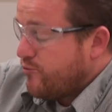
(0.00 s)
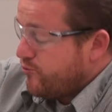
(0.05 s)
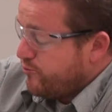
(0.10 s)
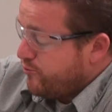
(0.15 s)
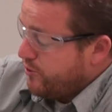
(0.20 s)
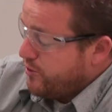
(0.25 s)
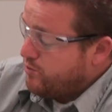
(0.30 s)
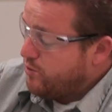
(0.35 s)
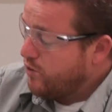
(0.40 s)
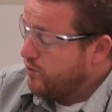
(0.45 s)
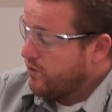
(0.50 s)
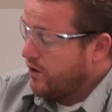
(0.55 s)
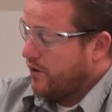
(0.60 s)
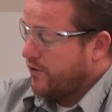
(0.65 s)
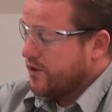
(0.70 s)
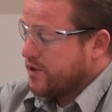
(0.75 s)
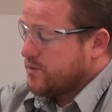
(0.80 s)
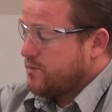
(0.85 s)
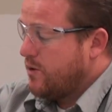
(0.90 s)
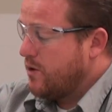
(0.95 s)
removed all
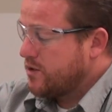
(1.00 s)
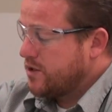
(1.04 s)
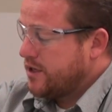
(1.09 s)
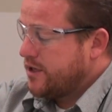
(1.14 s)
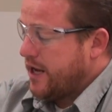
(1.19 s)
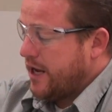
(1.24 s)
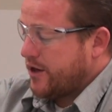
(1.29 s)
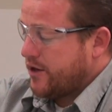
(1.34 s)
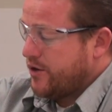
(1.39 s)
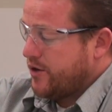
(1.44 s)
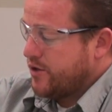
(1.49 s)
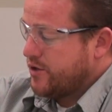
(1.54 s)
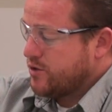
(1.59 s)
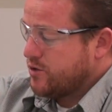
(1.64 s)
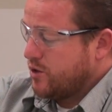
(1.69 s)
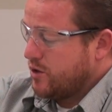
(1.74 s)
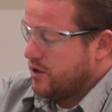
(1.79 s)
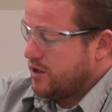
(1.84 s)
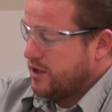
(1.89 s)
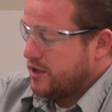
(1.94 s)
the smoke detectors
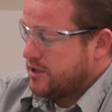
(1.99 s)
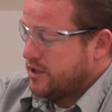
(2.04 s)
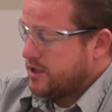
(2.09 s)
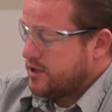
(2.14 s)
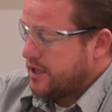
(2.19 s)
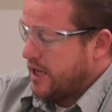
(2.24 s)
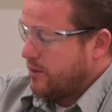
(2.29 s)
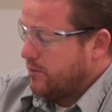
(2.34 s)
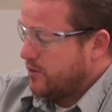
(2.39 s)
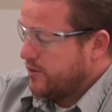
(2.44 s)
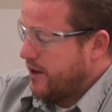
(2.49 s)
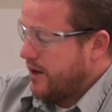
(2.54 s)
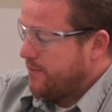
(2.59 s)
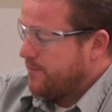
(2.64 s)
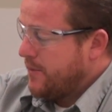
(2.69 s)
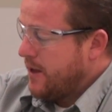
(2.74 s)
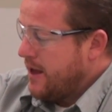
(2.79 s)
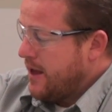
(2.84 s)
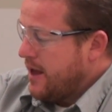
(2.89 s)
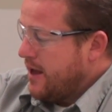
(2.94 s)
or at least disabled
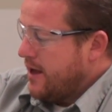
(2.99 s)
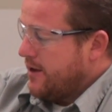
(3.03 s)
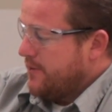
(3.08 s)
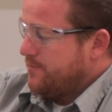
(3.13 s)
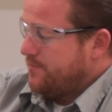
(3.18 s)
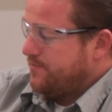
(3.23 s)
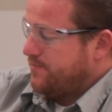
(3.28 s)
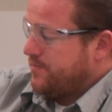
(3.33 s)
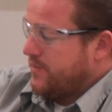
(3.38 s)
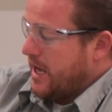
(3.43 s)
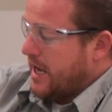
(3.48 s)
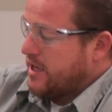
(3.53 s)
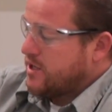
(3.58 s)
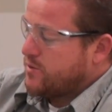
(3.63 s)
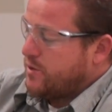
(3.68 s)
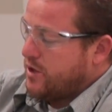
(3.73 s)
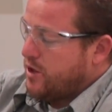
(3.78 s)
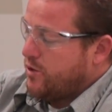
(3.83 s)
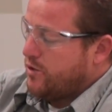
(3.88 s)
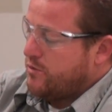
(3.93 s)
them. That is
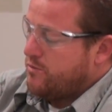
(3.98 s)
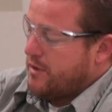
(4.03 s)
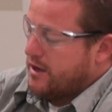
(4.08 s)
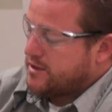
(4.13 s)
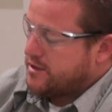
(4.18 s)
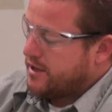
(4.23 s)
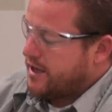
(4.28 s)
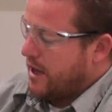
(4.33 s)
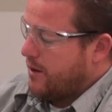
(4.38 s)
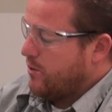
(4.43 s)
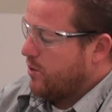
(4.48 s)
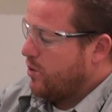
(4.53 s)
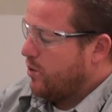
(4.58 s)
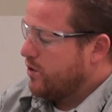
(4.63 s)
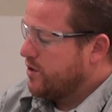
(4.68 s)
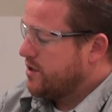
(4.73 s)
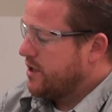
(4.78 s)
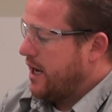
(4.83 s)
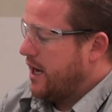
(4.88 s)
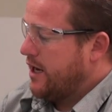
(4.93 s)
when you would mix the
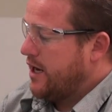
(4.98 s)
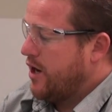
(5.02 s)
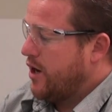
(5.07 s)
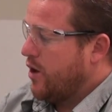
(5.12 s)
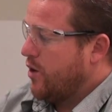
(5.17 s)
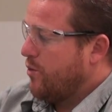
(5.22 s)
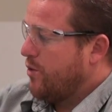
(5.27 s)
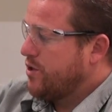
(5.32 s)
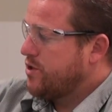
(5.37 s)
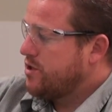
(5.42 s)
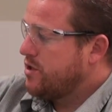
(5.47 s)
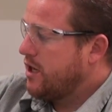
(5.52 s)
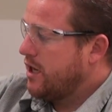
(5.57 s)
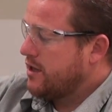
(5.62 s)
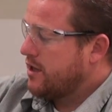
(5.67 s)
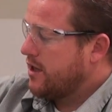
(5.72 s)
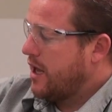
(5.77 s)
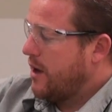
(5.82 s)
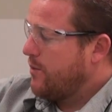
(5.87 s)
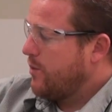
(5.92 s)
chemical inside here. Once you
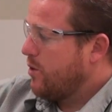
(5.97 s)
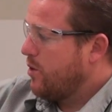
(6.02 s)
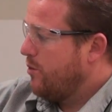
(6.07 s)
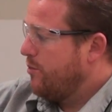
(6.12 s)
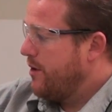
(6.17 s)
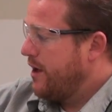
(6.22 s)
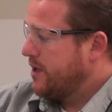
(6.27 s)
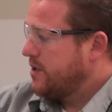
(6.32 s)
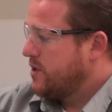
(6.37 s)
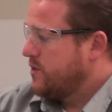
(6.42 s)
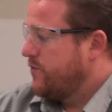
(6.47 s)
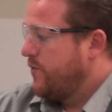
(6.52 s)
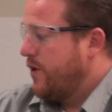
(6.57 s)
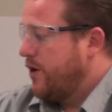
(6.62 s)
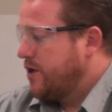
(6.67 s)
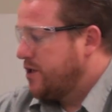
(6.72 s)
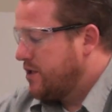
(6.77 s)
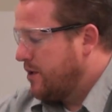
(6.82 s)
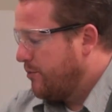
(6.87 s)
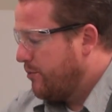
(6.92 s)
got the chemical mixed, it's
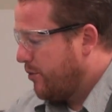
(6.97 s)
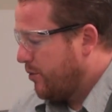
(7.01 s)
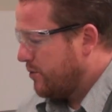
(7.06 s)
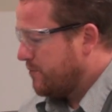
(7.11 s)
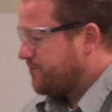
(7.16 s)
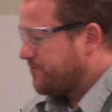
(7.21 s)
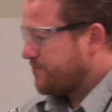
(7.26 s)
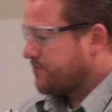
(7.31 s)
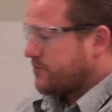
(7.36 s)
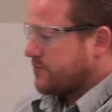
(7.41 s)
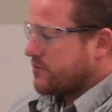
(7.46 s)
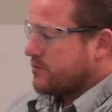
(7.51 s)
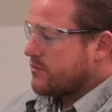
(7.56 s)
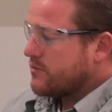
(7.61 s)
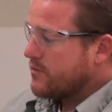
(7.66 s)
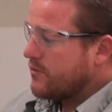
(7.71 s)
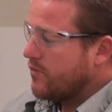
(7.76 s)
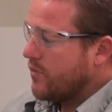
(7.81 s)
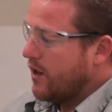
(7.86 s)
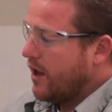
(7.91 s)
very simple.
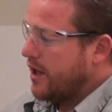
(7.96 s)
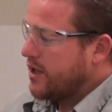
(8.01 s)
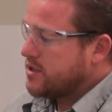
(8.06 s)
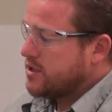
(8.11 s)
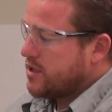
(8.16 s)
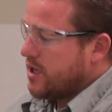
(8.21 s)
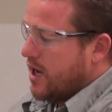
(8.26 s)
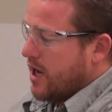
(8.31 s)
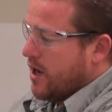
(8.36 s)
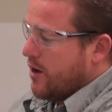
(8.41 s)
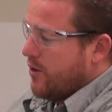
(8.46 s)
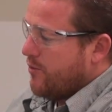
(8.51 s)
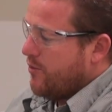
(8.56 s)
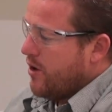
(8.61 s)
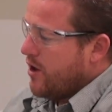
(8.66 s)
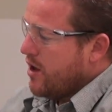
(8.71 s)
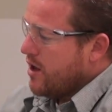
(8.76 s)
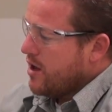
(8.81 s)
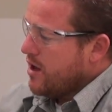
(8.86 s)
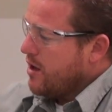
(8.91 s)
It's
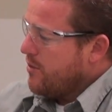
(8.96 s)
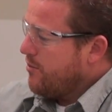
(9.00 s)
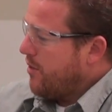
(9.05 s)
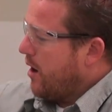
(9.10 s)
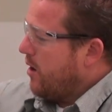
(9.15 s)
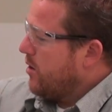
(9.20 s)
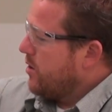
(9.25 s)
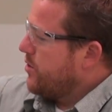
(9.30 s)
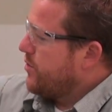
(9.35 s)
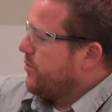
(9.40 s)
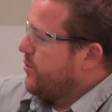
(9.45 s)
powered